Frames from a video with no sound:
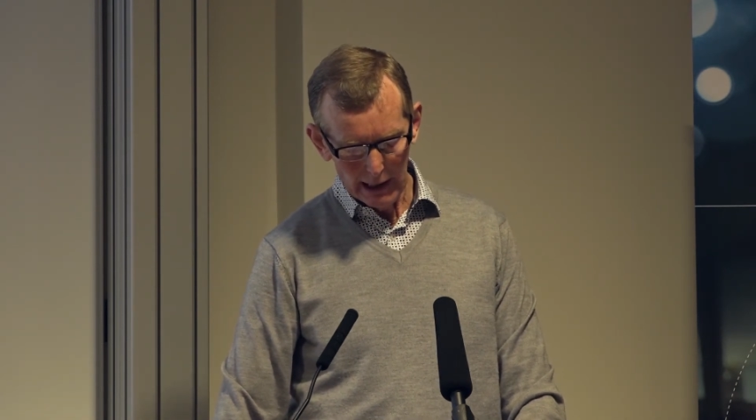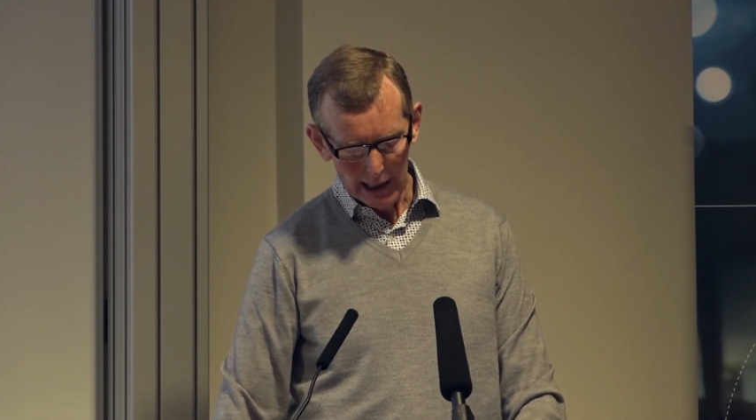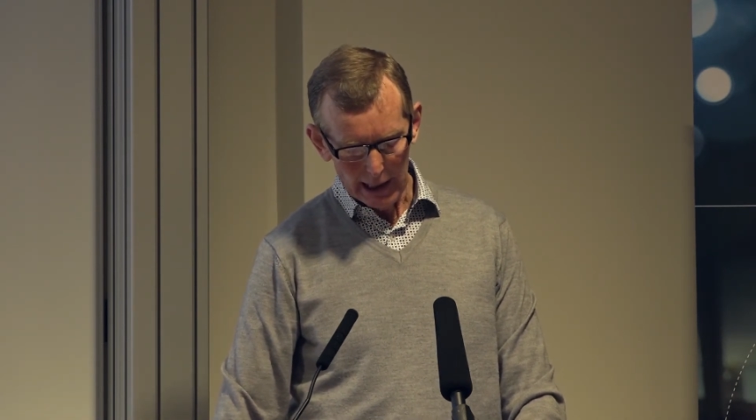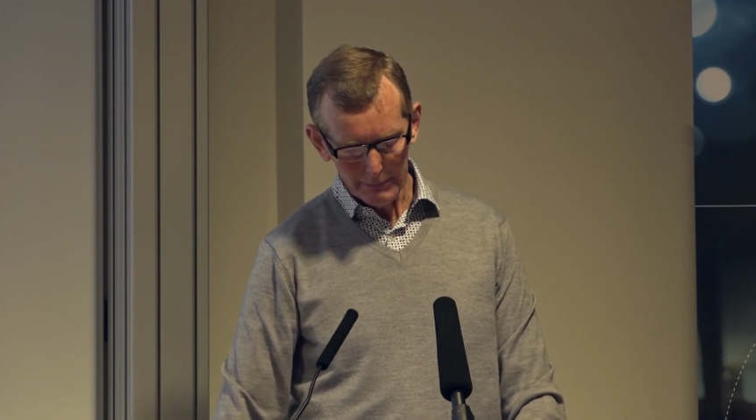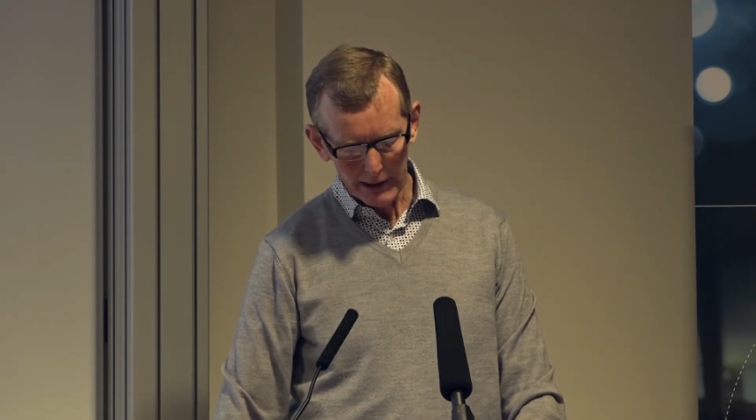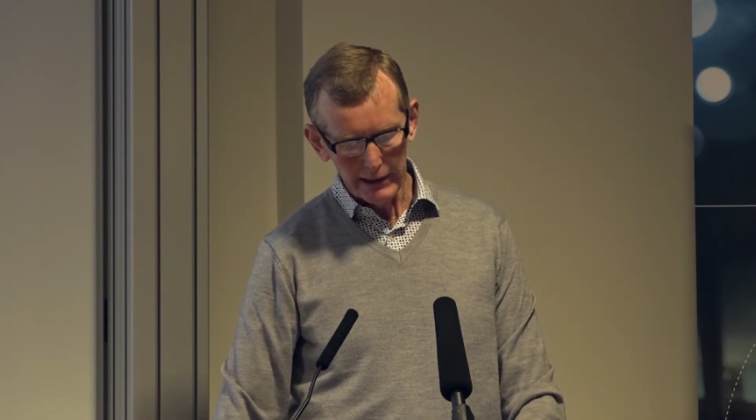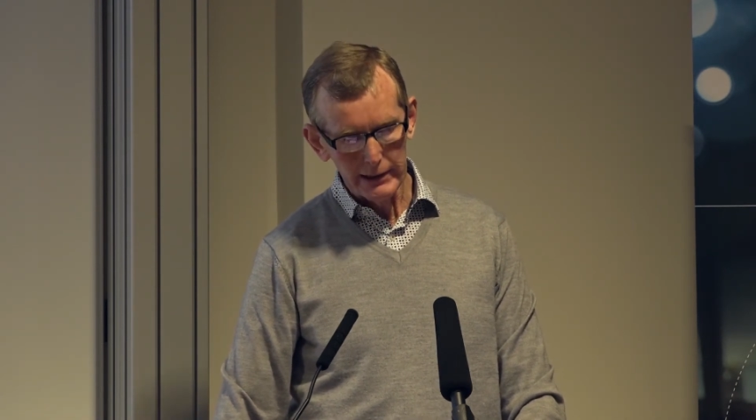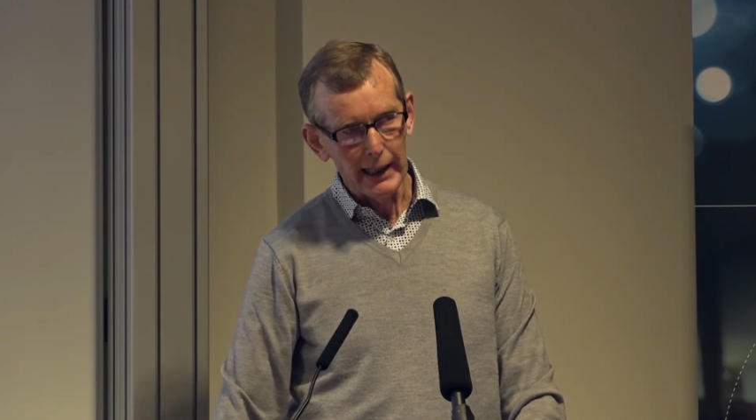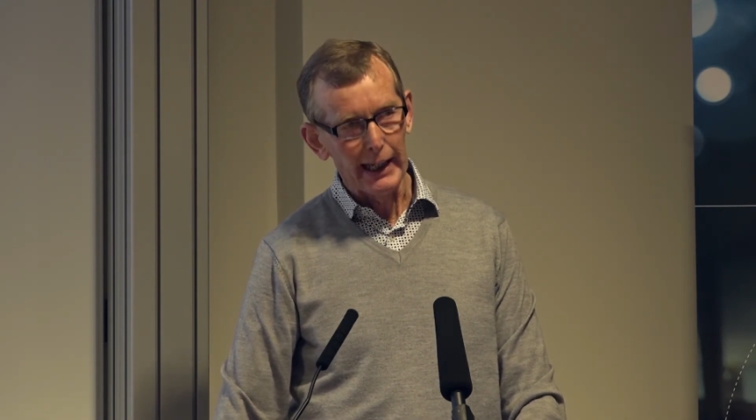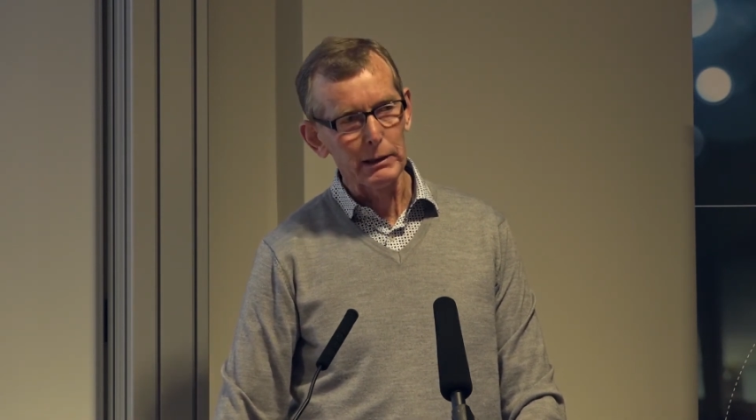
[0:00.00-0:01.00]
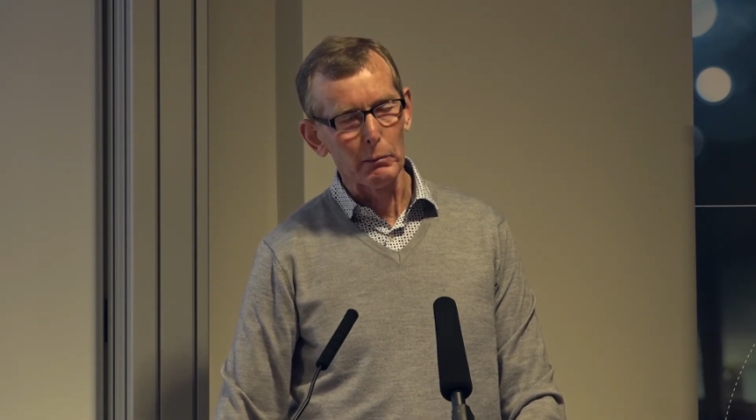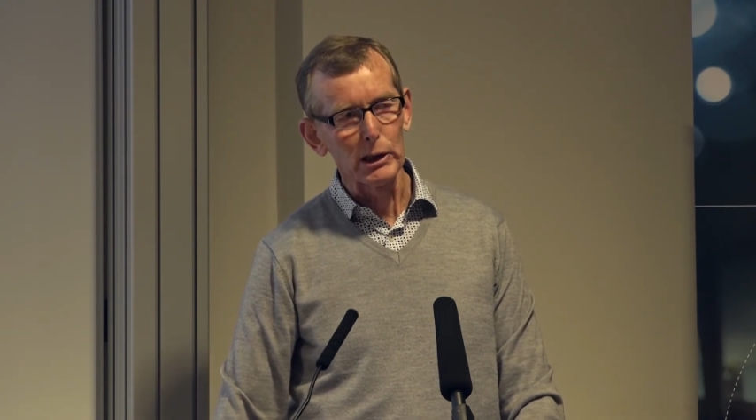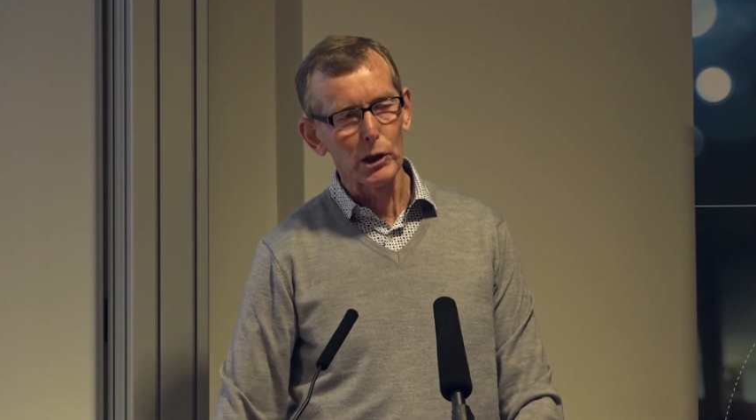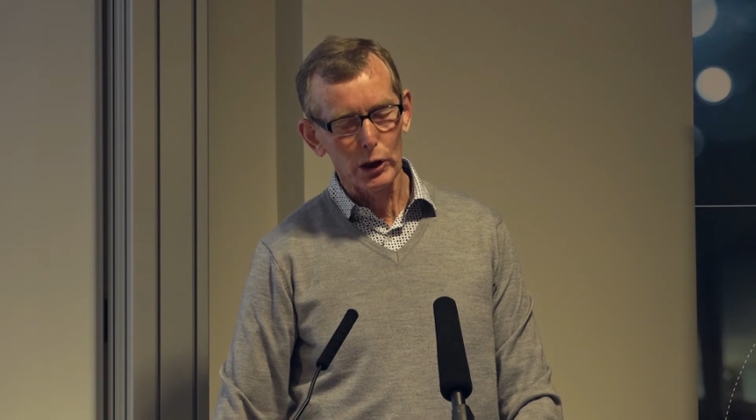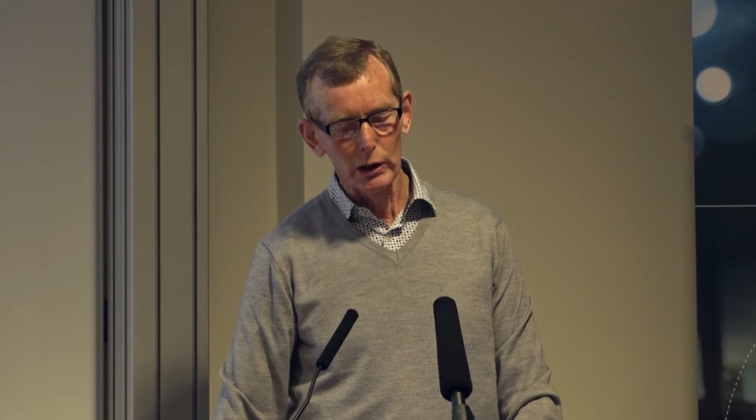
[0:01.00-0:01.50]
After that, I
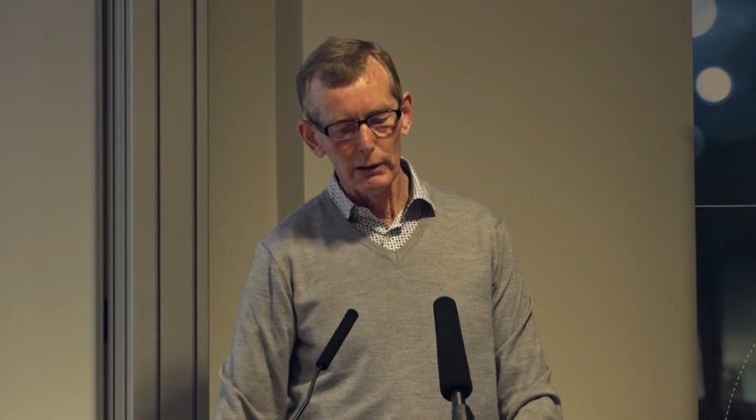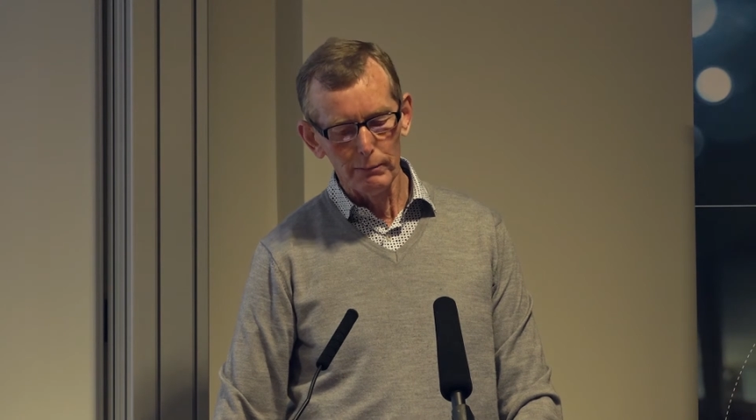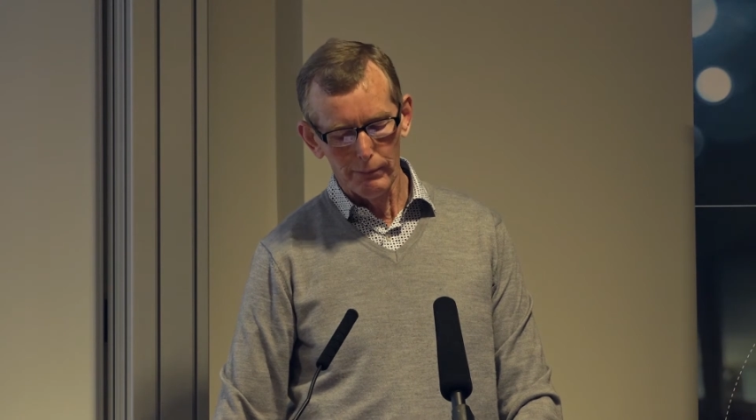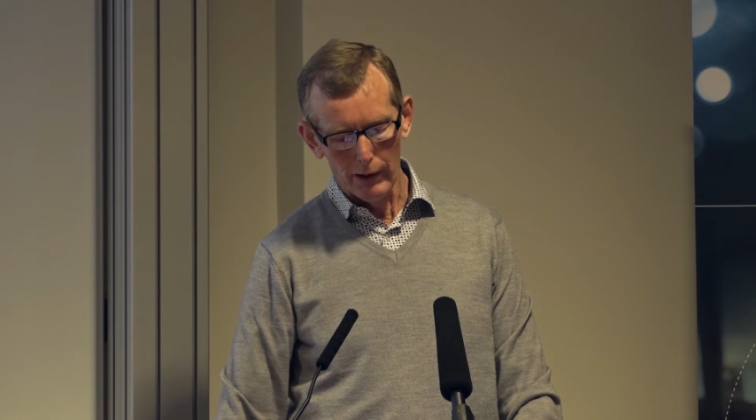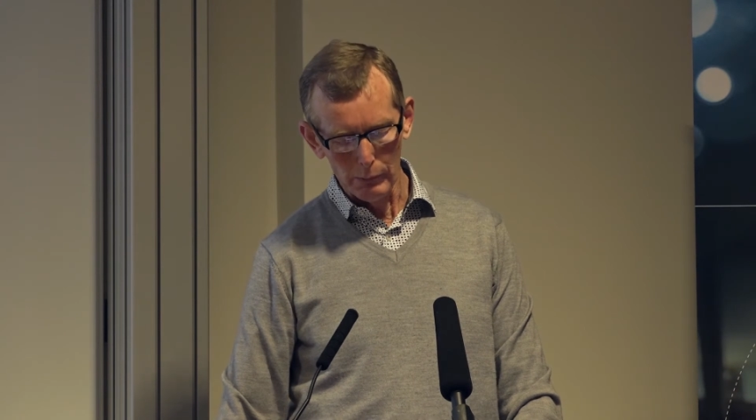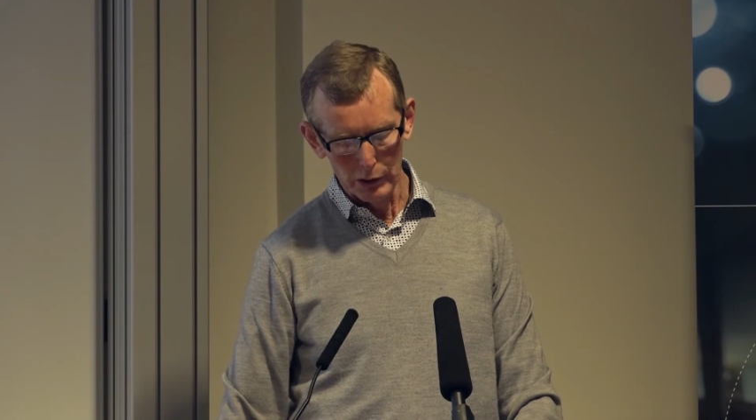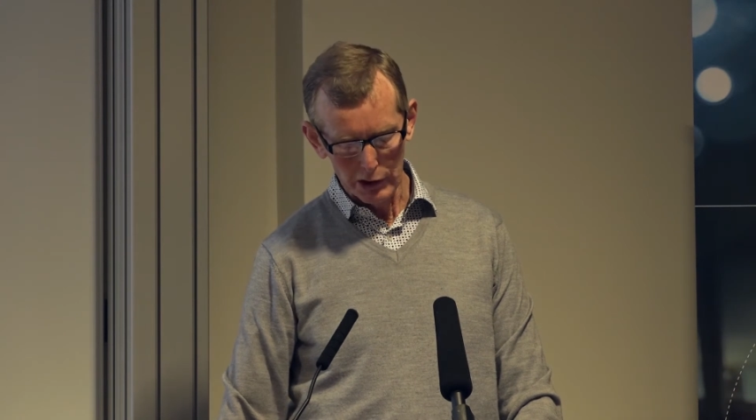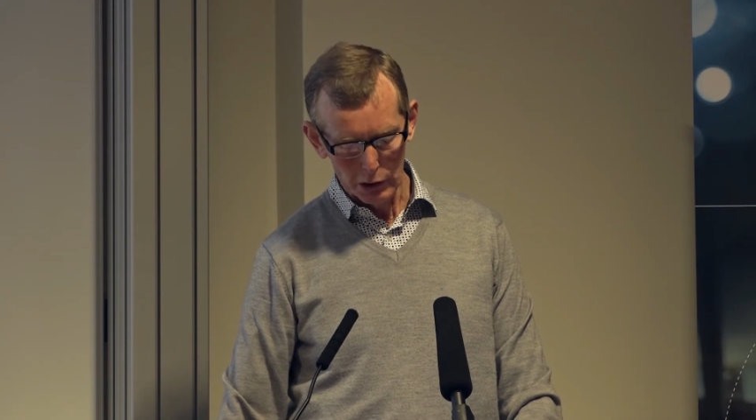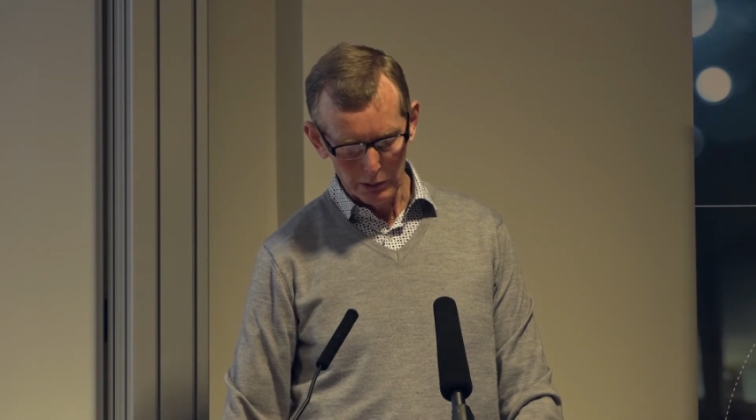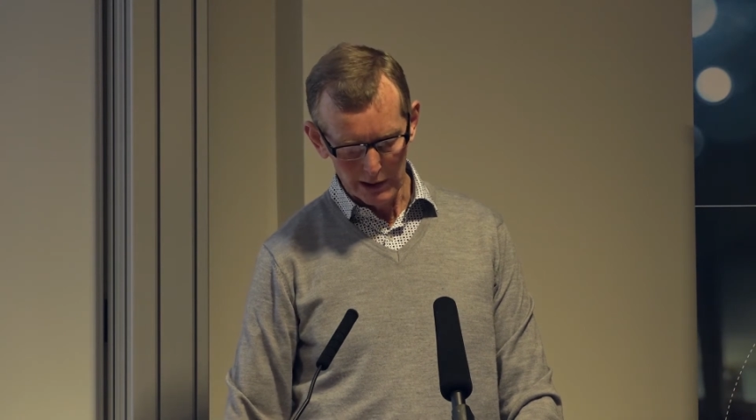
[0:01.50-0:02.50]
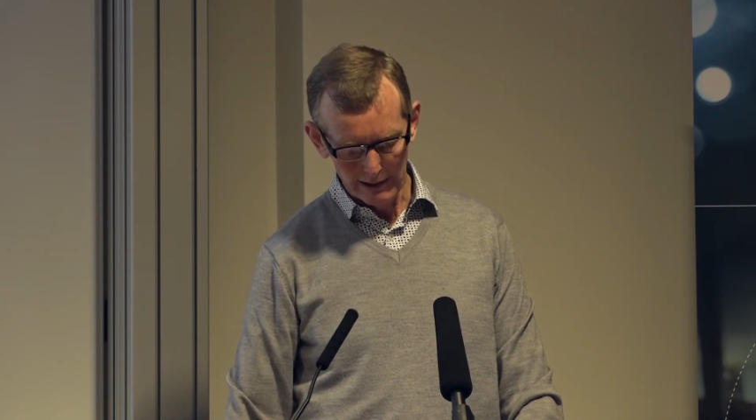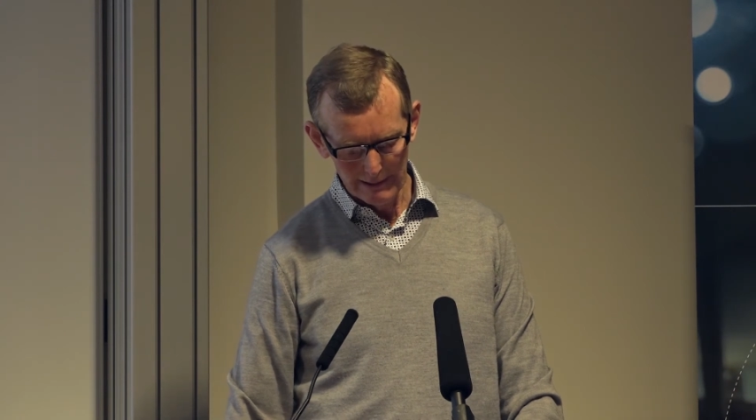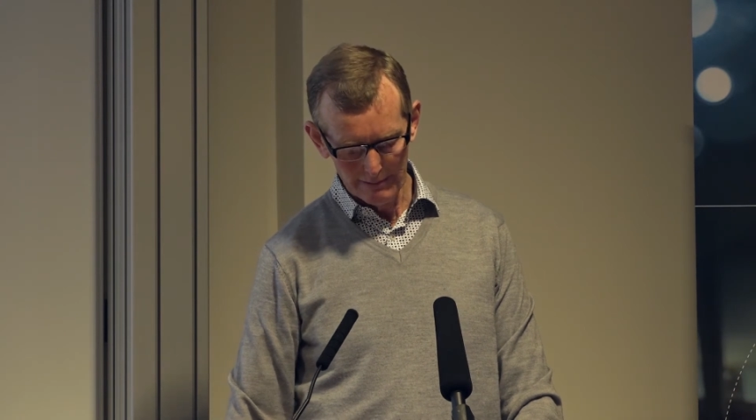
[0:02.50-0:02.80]
was looking forward to it.